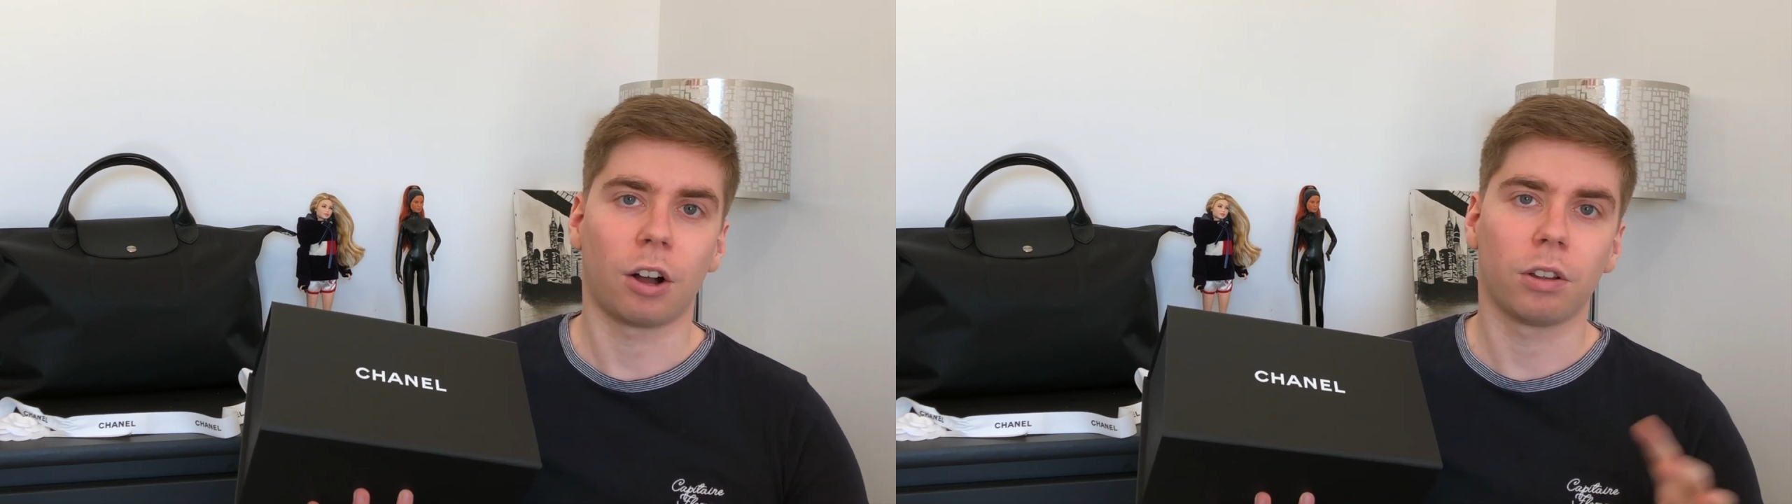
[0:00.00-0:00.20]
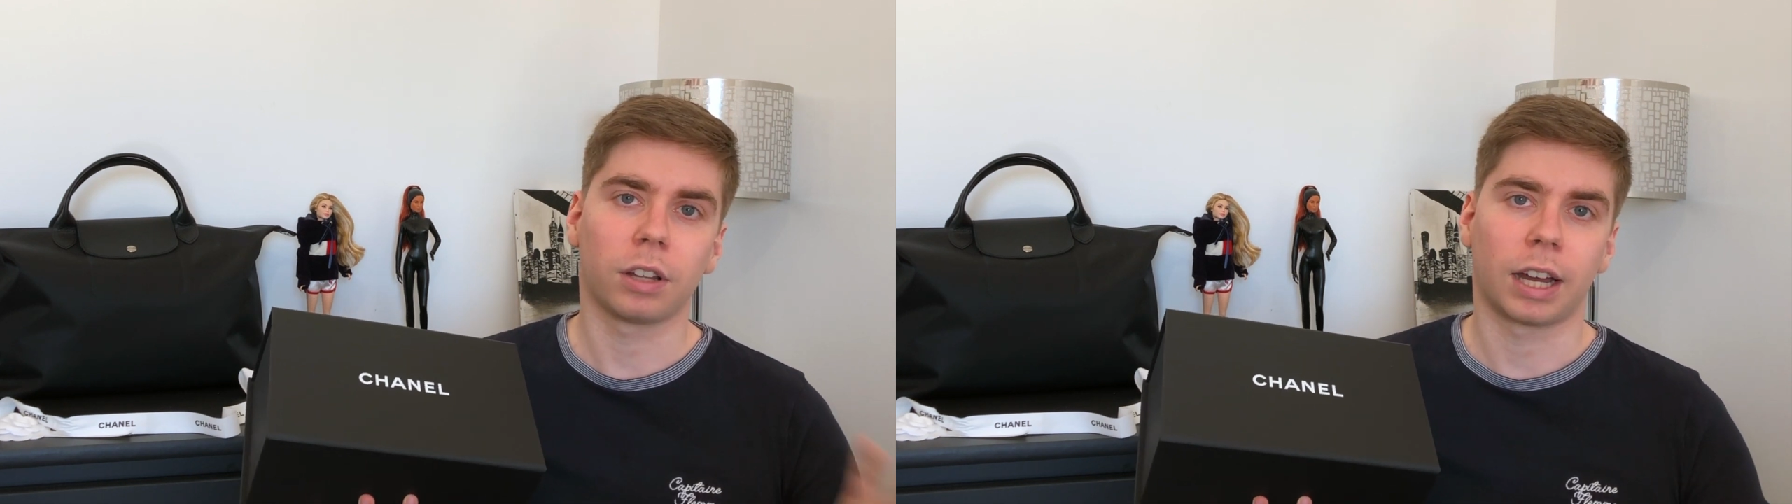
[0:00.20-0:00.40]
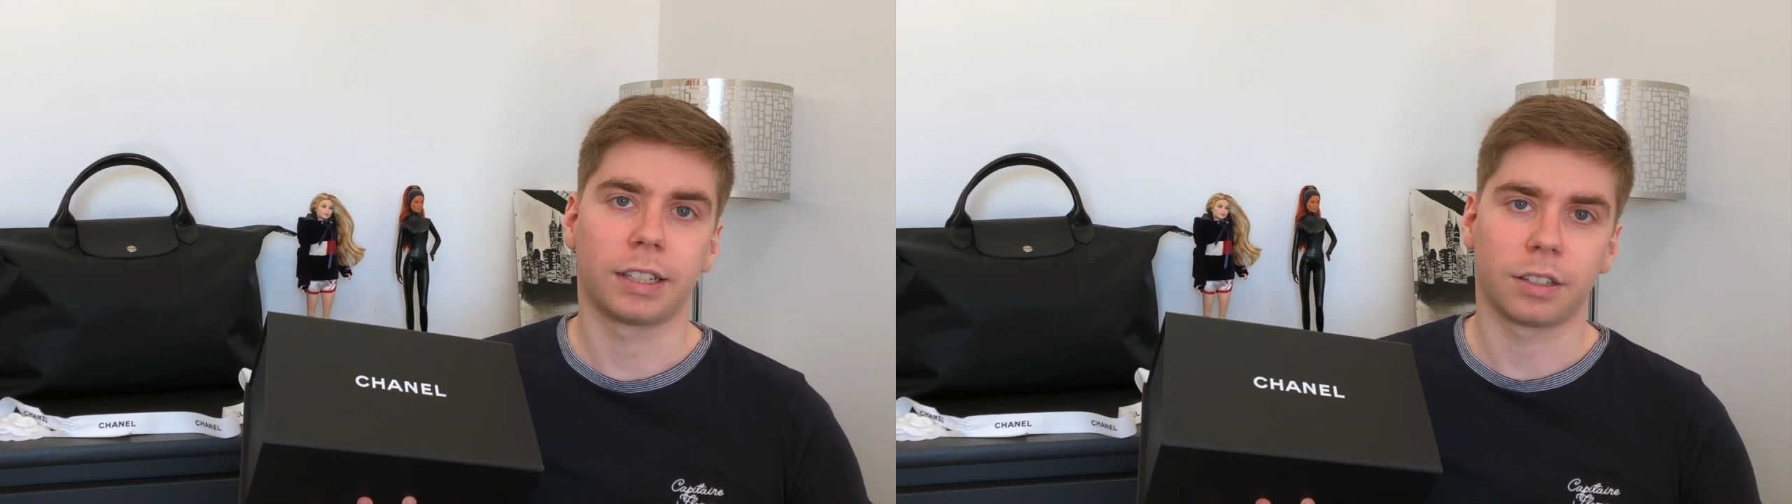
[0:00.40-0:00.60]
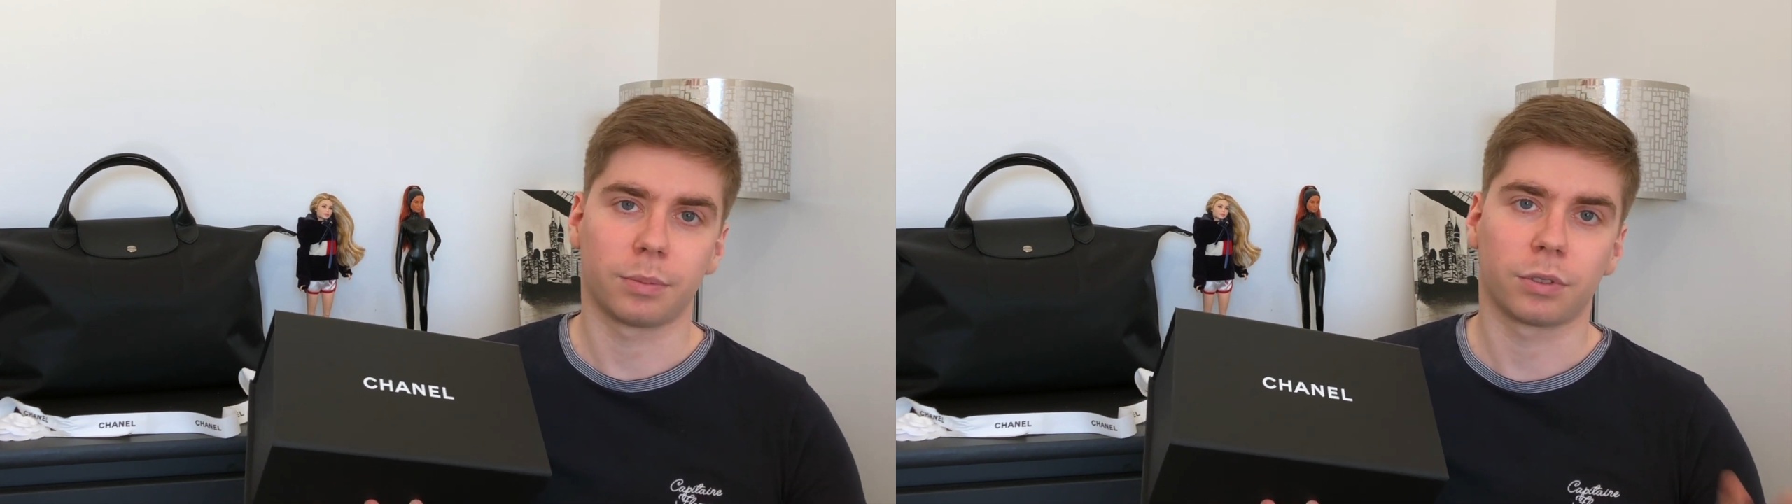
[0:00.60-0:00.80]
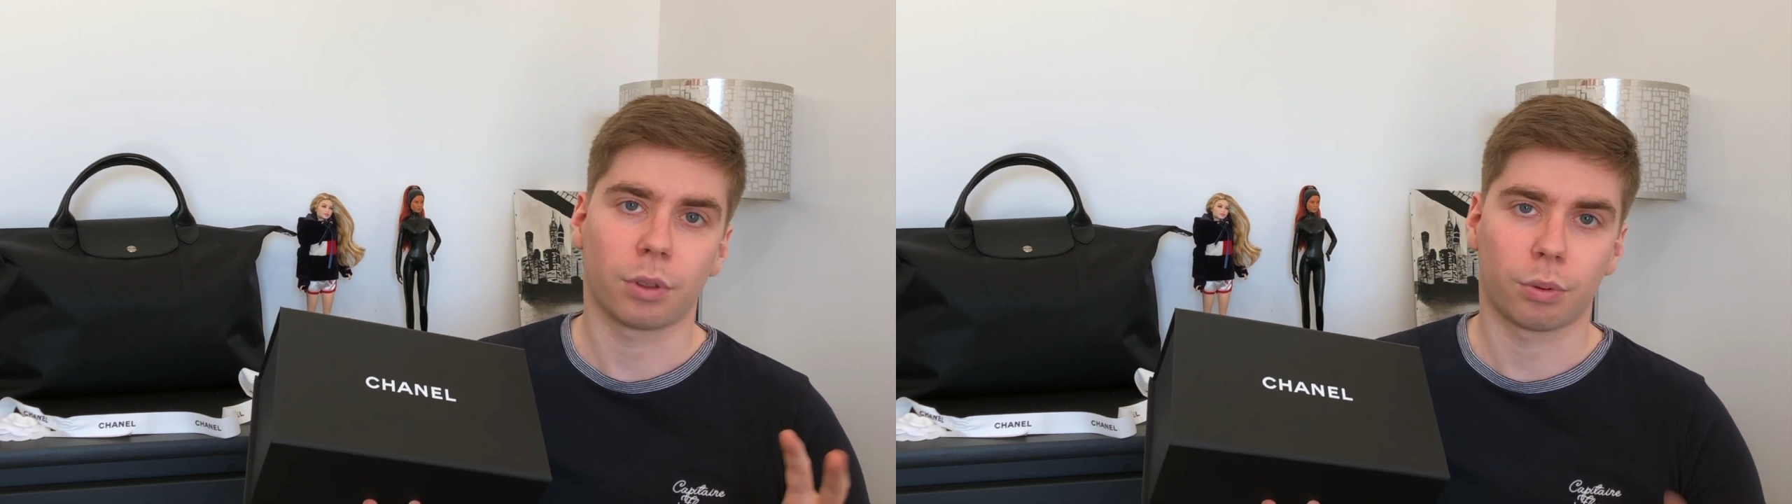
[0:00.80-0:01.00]
all
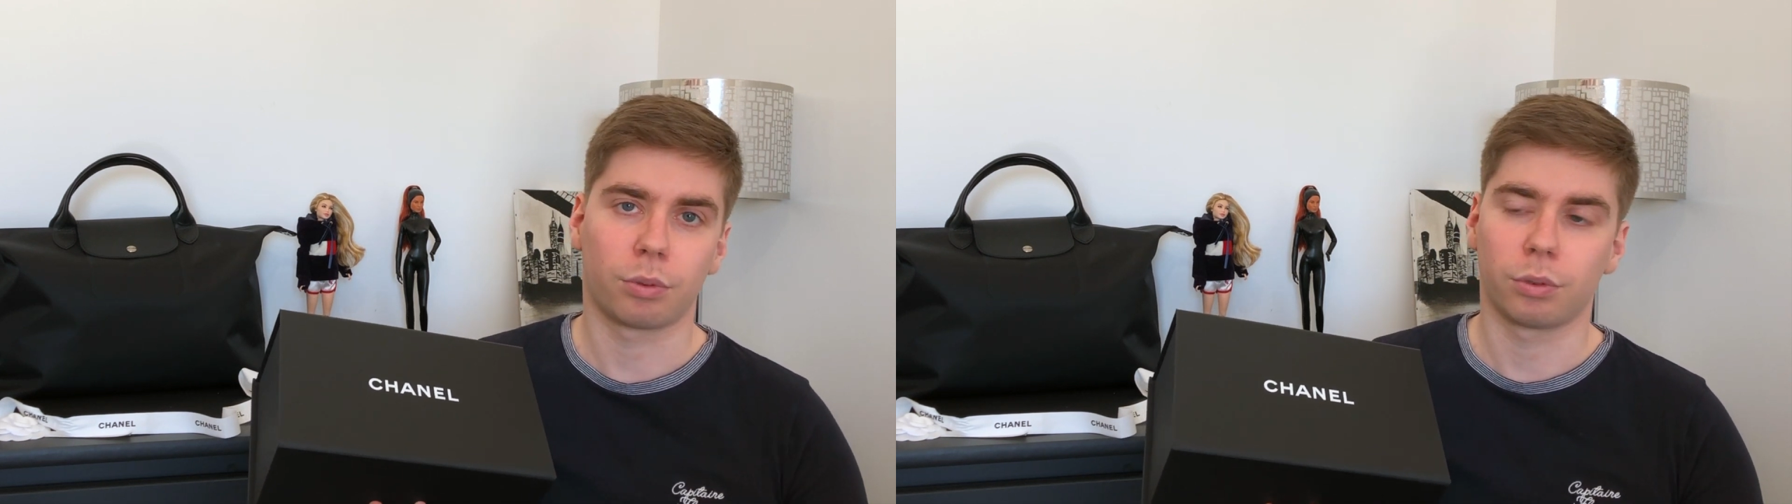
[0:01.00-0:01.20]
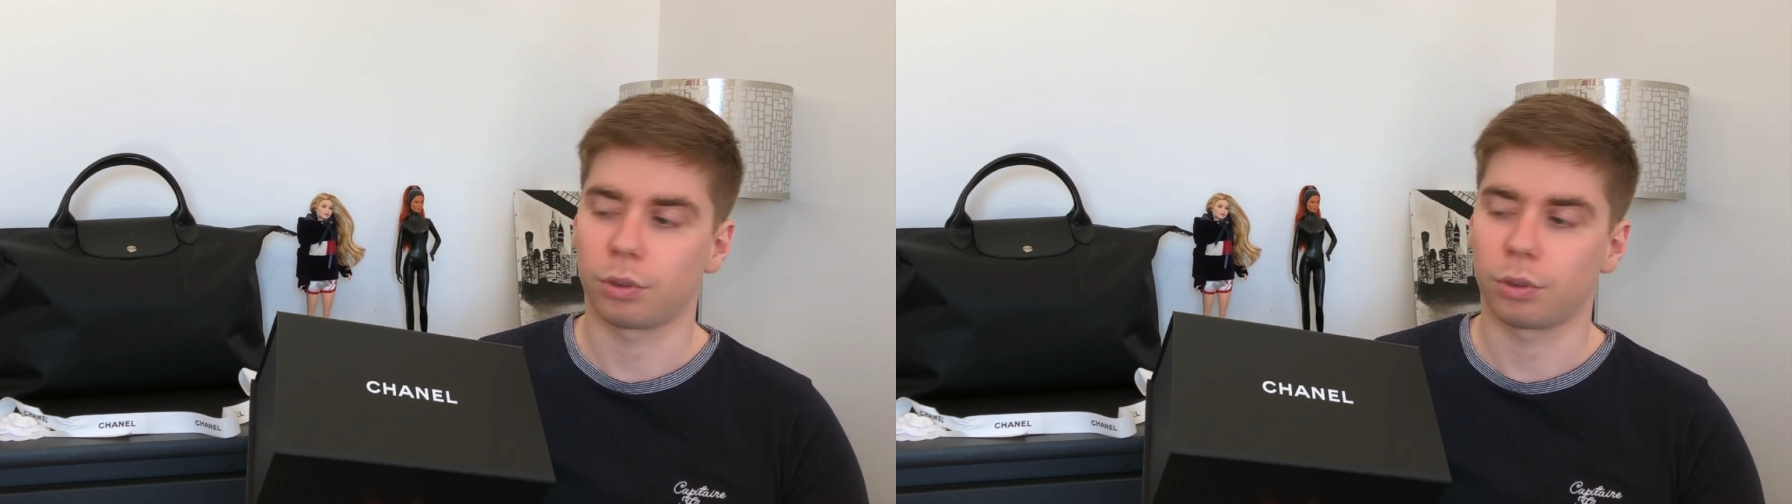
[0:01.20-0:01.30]
items through